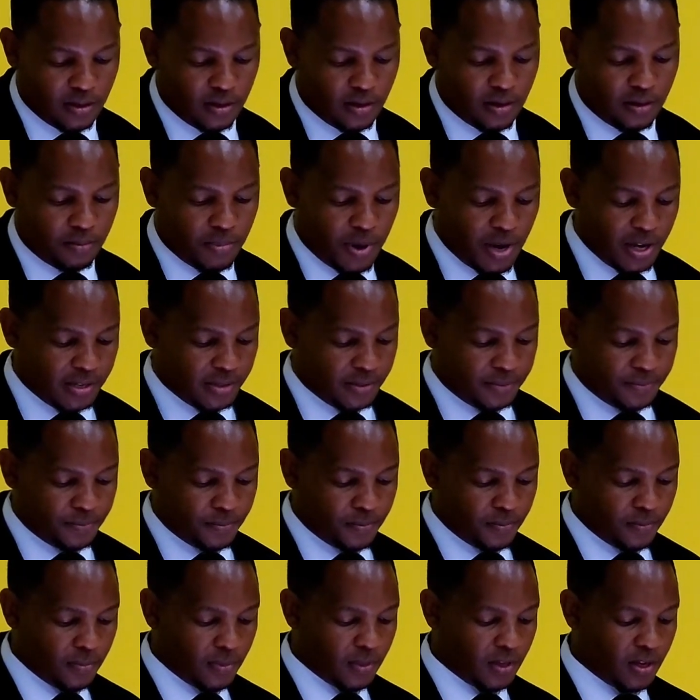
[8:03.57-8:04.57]
But
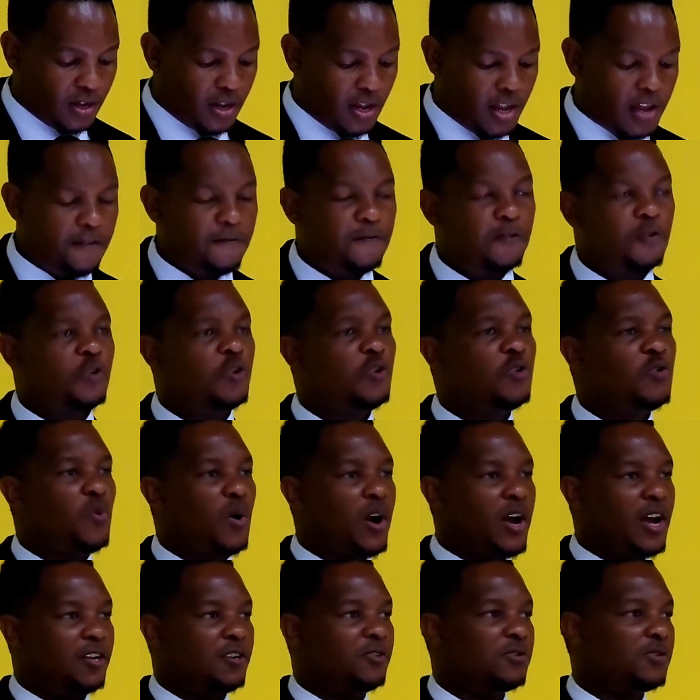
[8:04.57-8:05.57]
if you
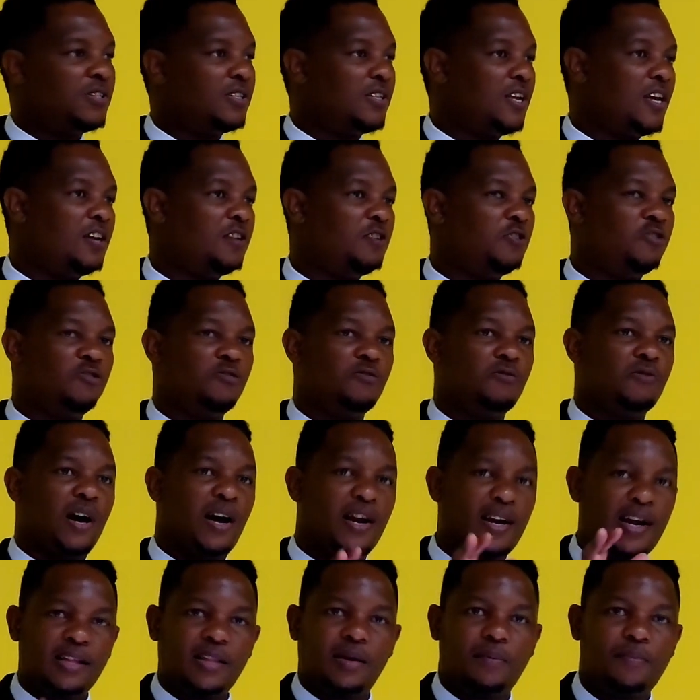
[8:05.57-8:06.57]
were to say to
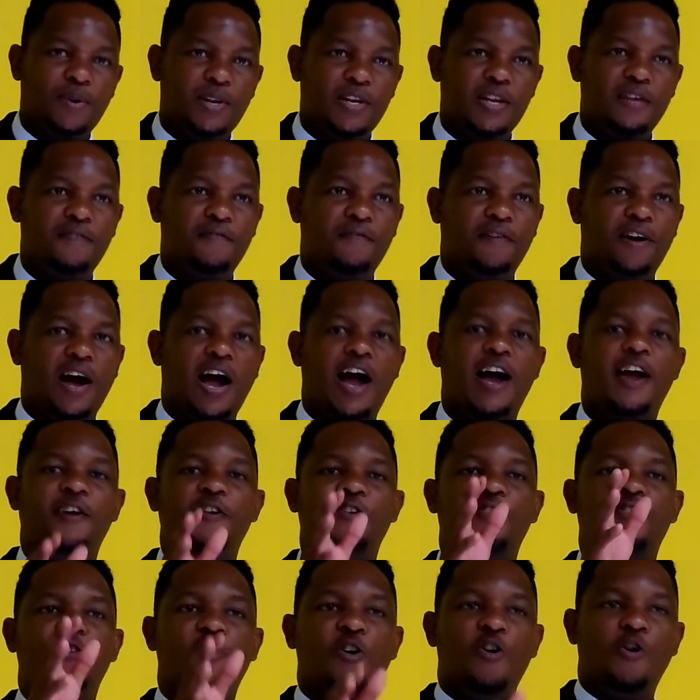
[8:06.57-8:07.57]
another believer, I
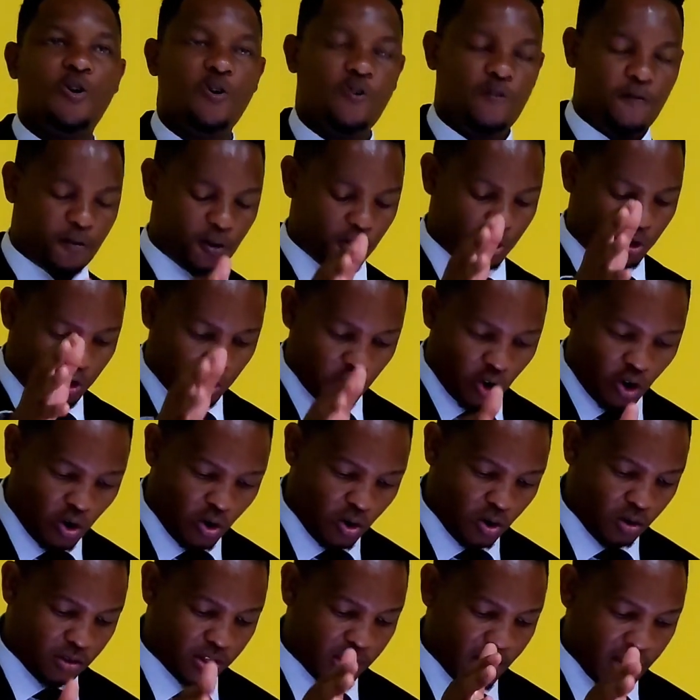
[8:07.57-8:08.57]
know for
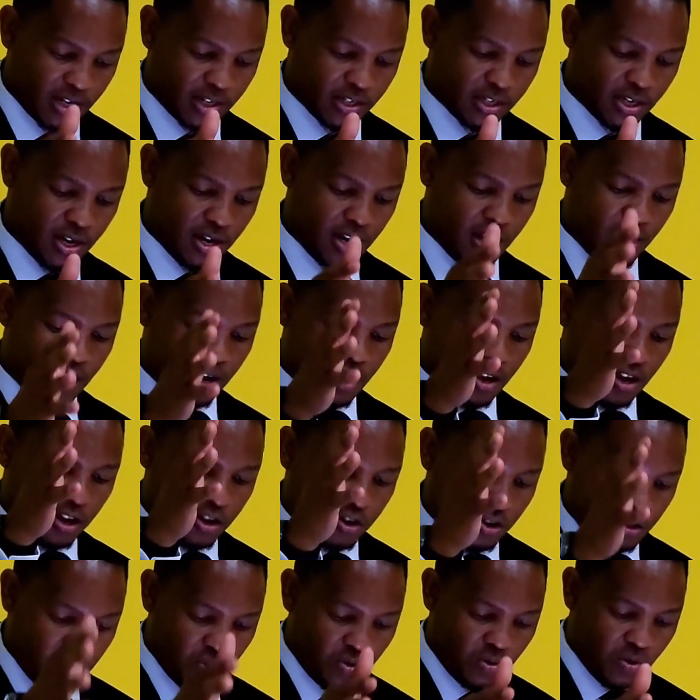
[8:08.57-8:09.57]
sure that
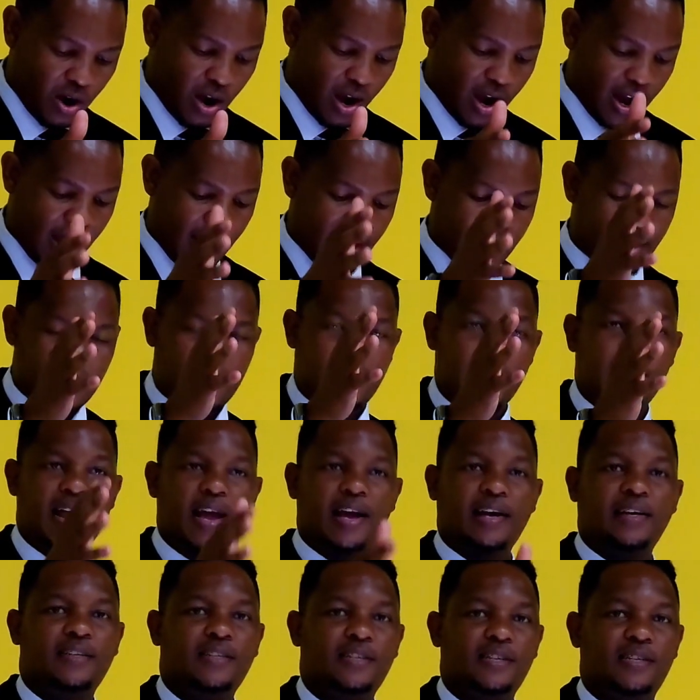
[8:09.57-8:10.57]
you are
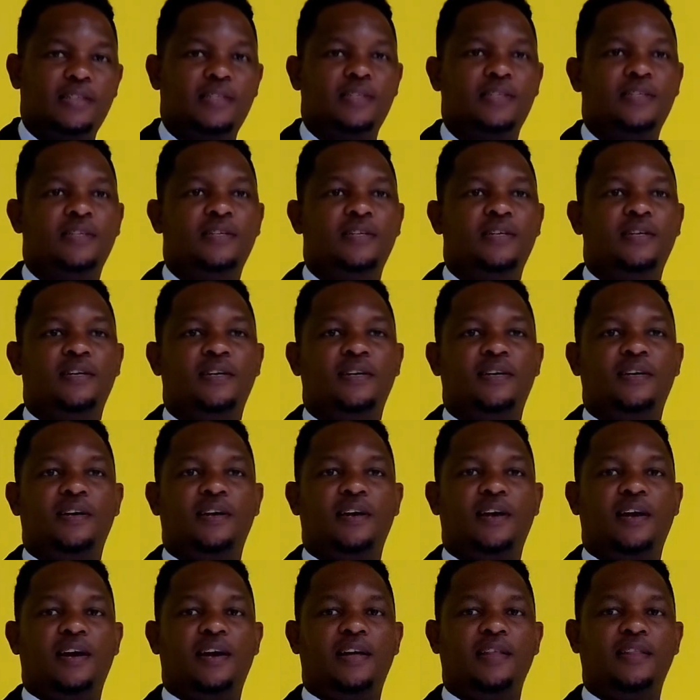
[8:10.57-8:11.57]
elected,
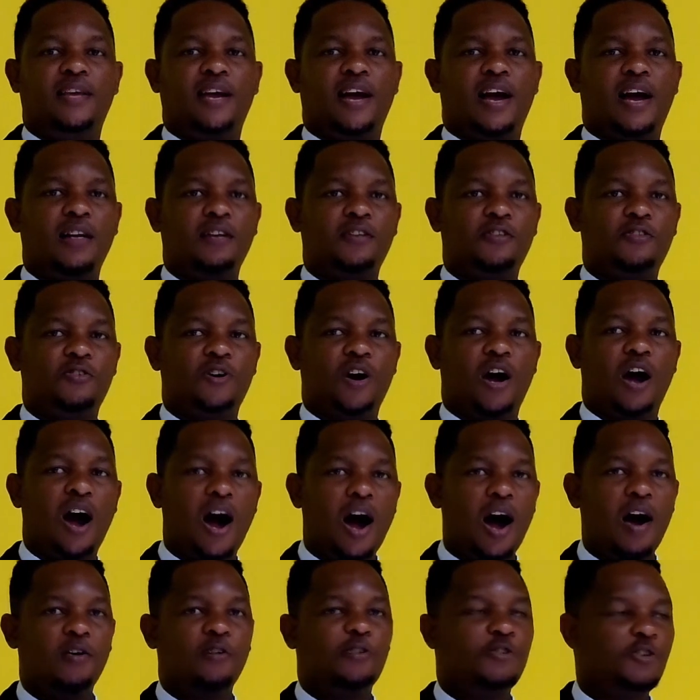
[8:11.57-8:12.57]
and they asked you,
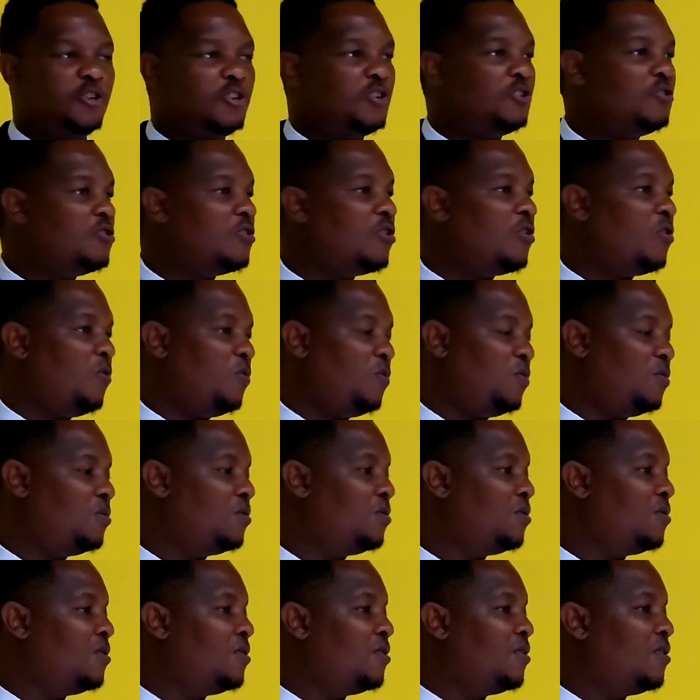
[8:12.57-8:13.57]
How do you know
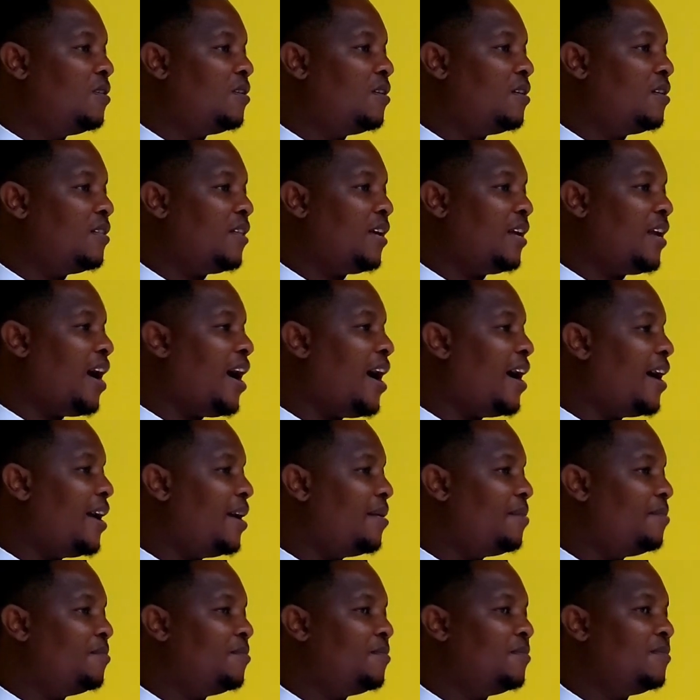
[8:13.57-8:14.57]
that I
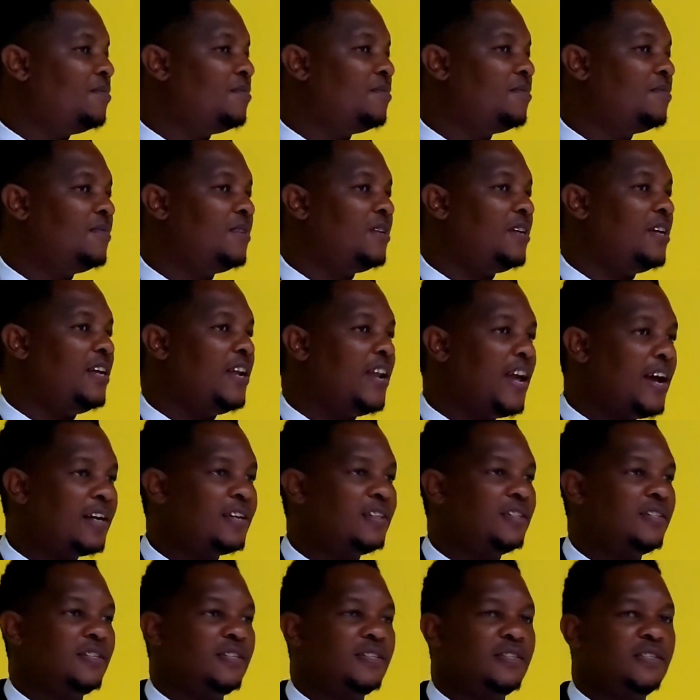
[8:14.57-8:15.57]
am
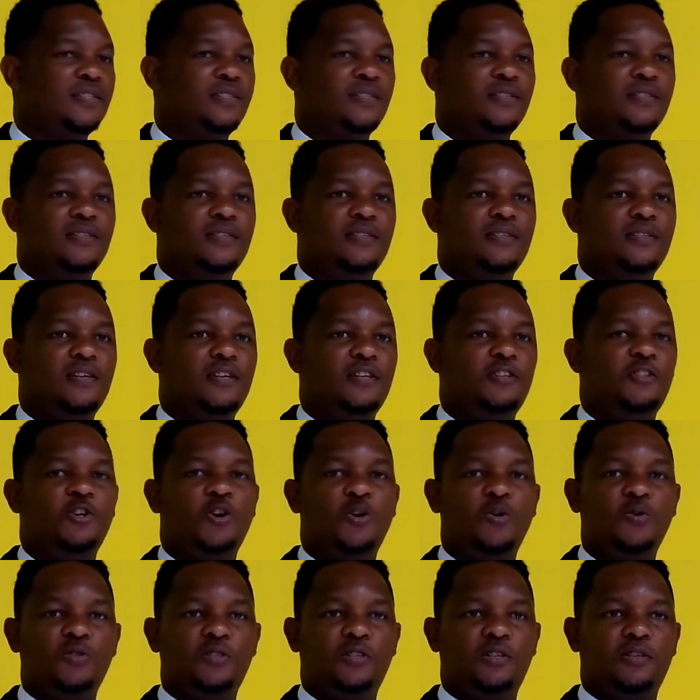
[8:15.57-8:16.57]
elected and
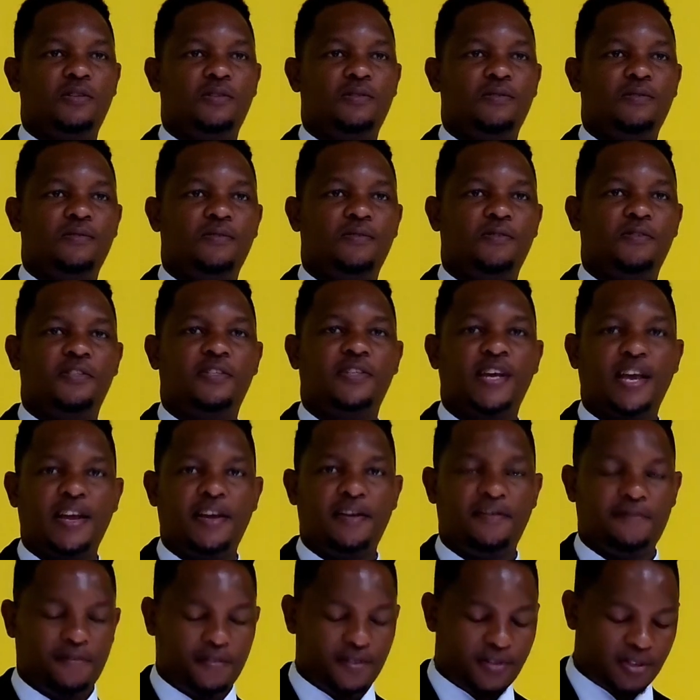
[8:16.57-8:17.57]
chosen or
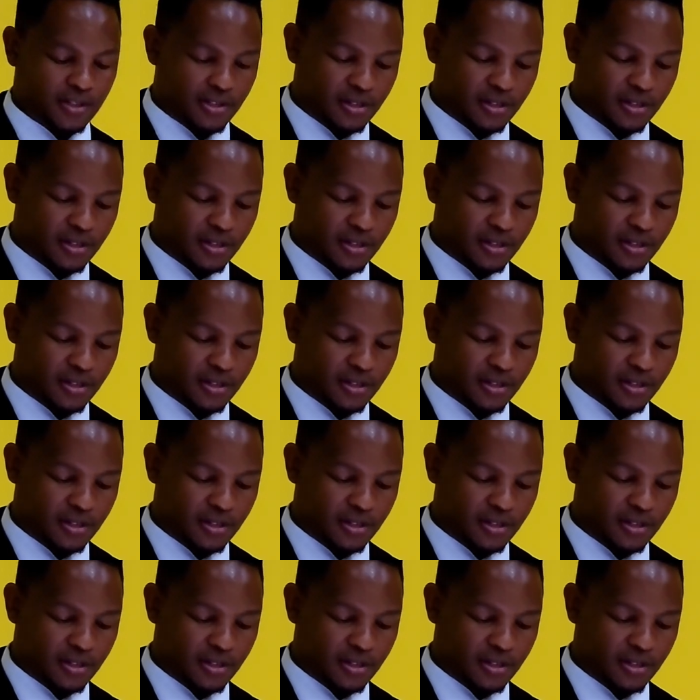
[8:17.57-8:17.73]
saved?